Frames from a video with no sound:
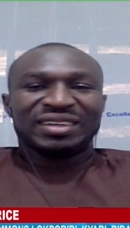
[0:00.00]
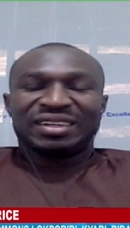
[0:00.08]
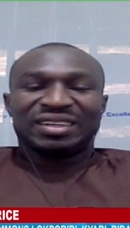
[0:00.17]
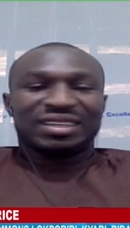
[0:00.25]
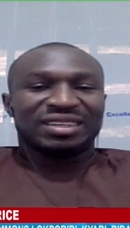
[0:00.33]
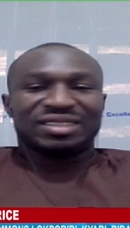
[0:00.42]

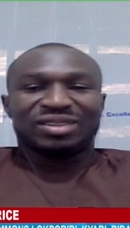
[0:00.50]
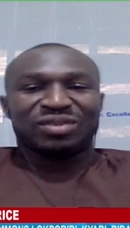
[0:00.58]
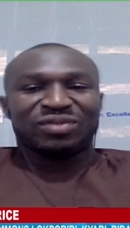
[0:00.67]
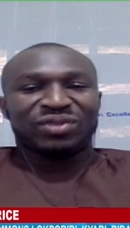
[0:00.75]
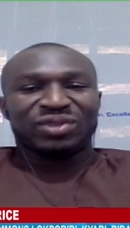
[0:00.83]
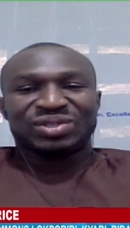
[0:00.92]
It's
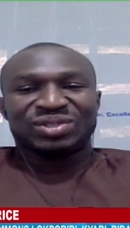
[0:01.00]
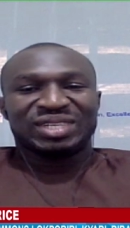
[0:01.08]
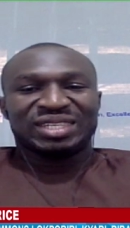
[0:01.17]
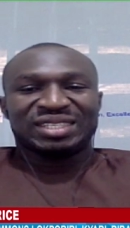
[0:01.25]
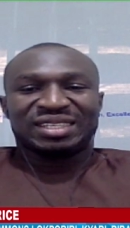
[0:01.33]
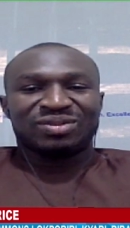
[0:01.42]

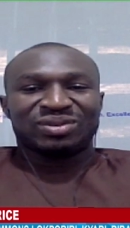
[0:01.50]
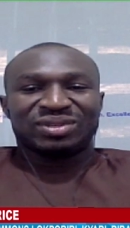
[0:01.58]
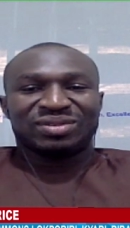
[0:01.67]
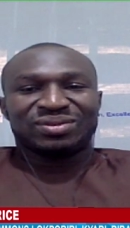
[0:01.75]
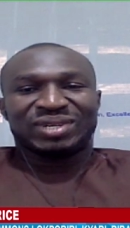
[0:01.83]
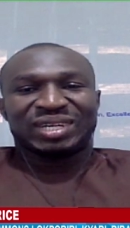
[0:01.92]
unfortunate. We,
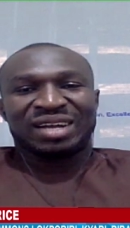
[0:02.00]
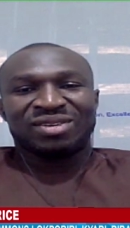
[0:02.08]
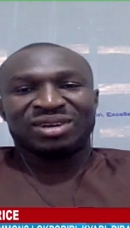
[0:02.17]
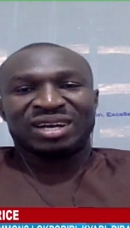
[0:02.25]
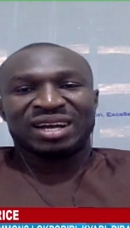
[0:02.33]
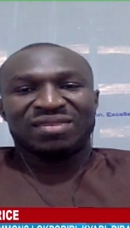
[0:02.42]
we
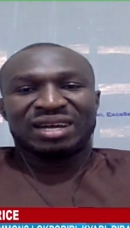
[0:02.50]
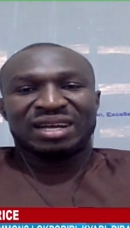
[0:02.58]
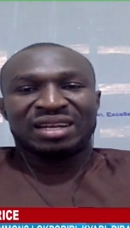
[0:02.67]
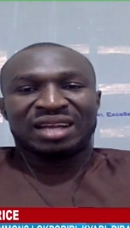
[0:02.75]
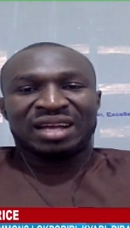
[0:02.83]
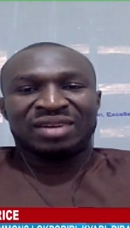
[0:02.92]
cannot have
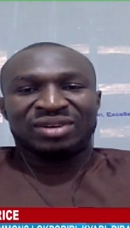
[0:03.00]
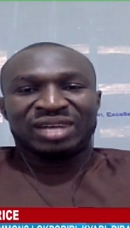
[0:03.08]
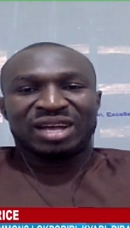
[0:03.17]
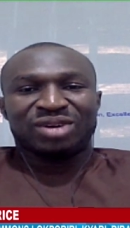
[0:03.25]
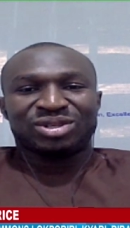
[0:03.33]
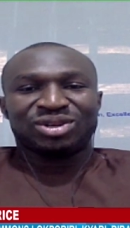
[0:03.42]
a,
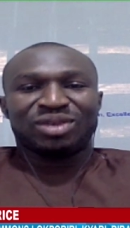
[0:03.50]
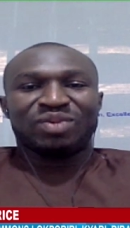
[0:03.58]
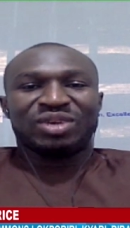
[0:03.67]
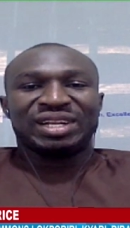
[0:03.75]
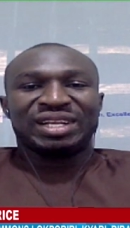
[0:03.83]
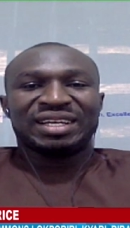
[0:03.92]
another
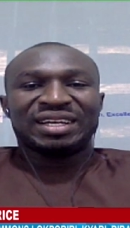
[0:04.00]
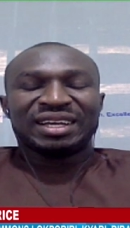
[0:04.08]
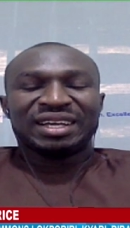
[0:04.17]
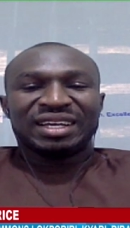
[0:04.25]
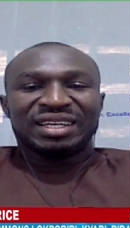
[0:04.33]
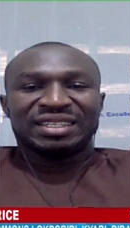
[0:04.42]
Oshiomhole
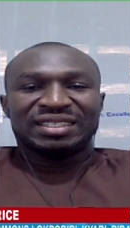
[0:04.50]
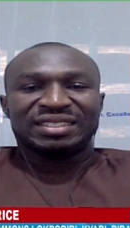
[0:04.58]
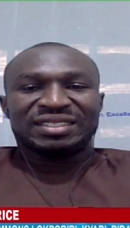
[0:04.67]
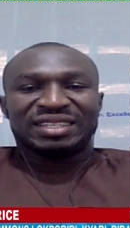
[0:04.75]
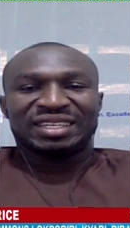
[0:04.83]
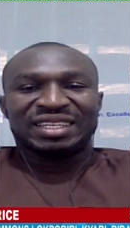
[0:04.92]

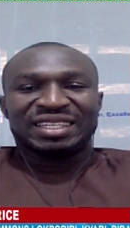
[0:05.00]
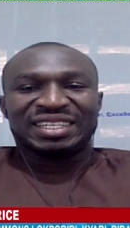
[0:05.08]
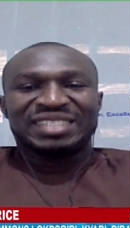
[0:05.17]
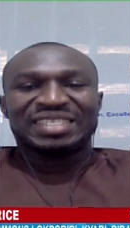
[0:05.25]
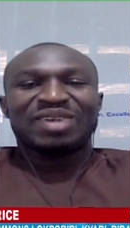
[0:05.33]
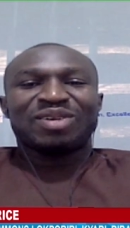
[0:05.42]
in in the
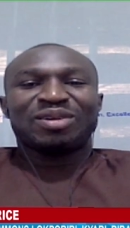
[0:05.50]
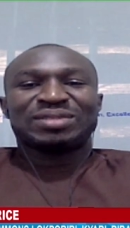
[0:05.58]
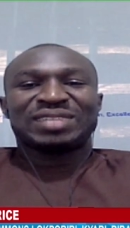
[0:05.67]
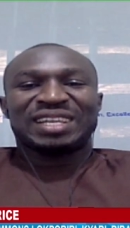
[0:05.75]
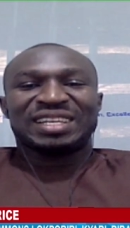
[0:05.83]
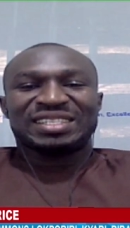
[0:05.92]

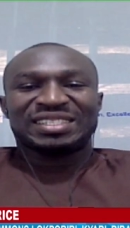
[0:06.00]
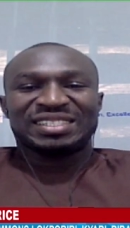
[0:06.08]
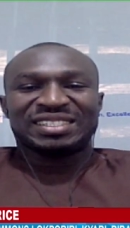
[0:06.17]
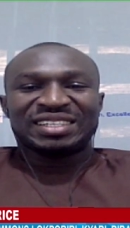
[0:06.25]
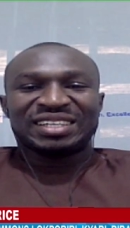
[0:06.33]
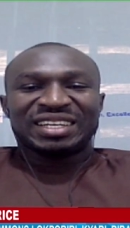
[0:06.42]

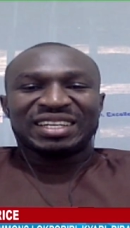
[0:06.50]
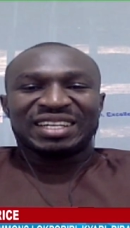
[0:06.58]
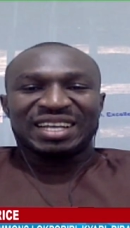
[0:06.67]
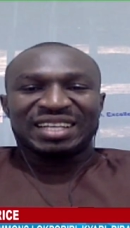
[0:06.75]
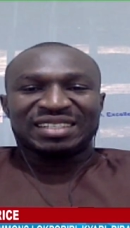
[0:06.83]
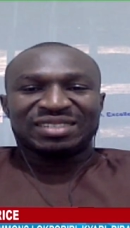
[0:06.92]
circumstances
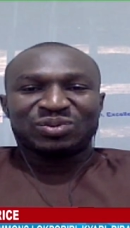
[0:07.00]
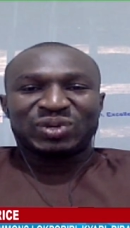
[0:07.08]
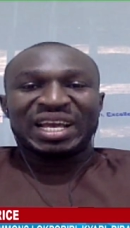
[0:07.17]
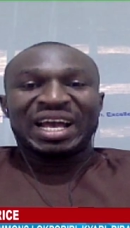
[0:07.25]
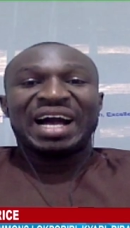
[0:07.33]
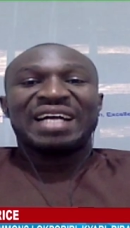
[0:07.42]
that
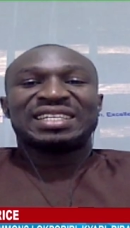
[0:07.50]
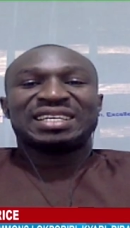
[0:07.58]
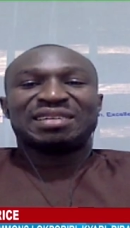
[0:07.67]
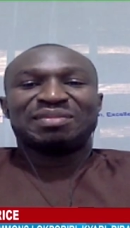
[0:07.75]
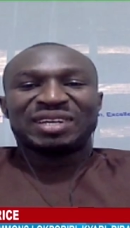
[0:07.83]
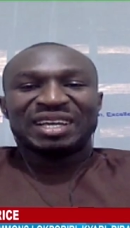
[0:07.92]
we had
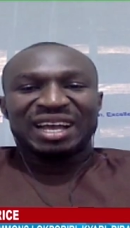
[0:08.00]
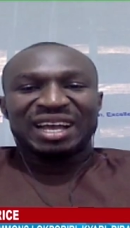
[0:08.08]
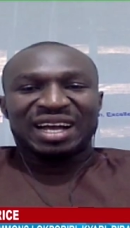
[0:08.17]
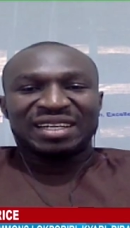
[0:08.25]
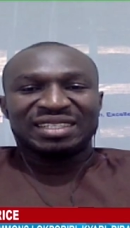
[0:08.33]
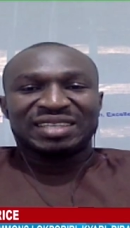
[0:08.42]
him
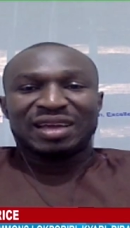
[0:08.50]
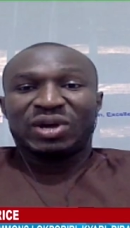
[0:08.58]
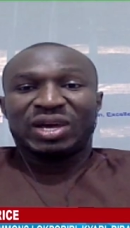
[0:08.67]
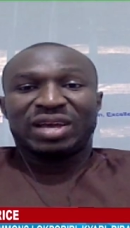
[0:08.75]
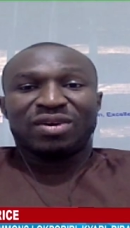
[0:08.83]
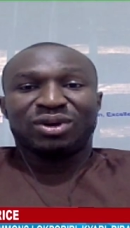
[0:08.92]
at the time
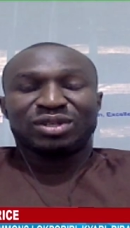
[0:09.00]
where he was